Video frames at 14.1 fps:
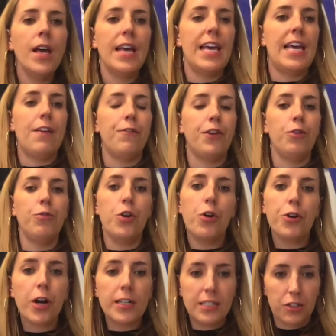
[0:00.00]
If you know
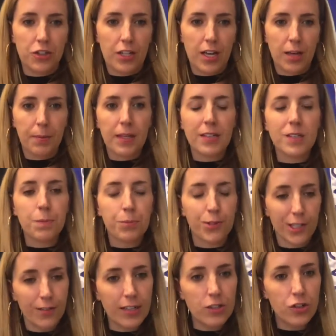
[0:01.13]
you're auditioning, please
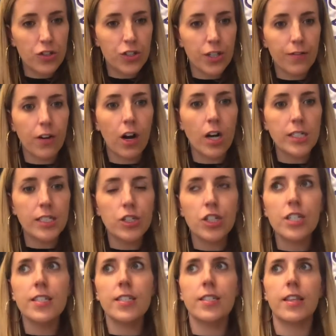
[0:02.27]
pre-register for
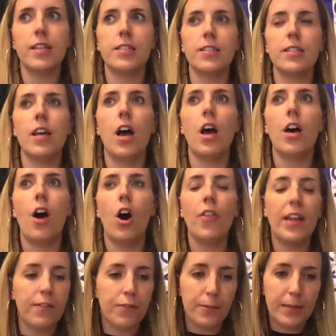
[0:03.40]
auditions. All that
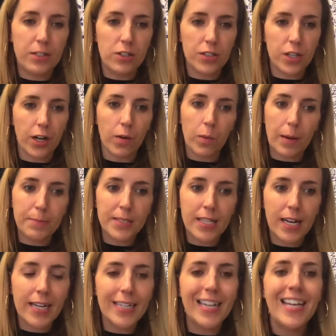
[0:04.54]
information is on our
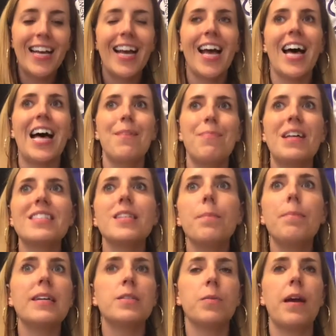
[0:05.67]
website. That's the
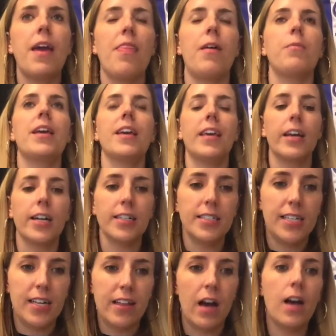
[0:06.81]
best way that we can
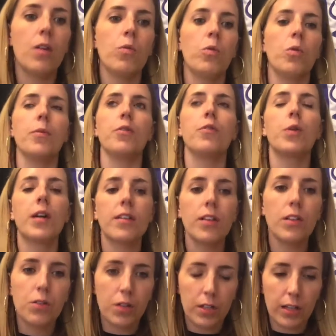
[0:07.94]
guarantee that we'll move quickly
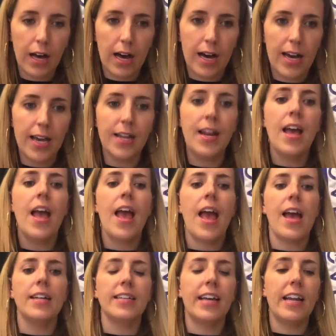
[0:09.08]
through the line
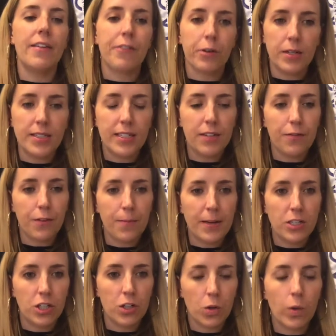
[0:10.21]
and get everyone's
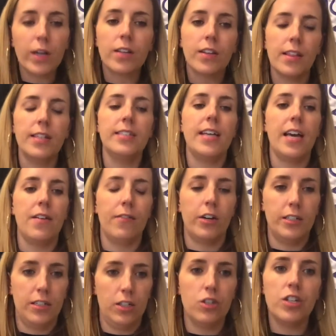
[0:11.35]
information quickly the day of
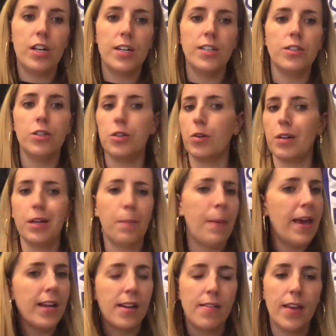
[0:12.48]
auditions. You don't need to pay
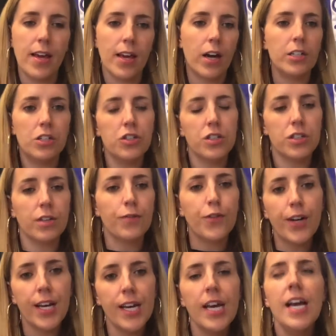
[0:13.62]
anything. Auditions are
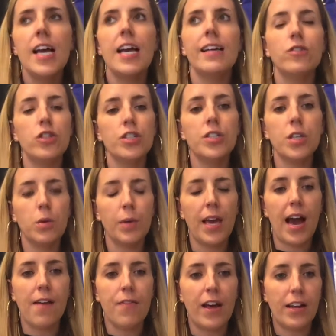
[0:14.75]
free. It's just so we
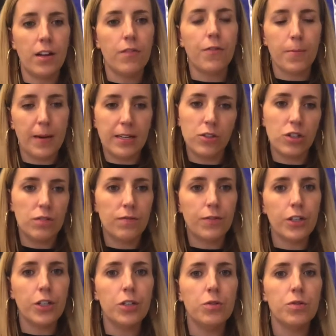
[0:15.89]
have that information for
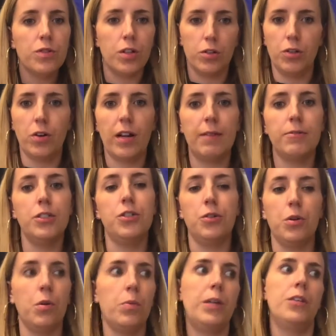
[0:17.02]
you so you don't have to do
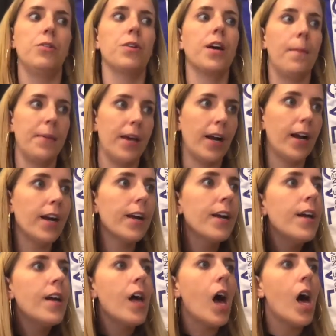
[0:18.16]
it when you come here.
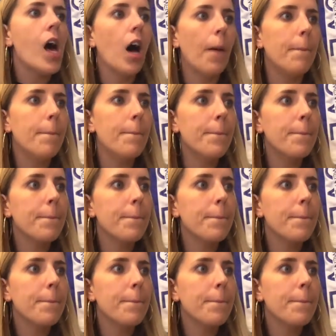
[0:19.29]
I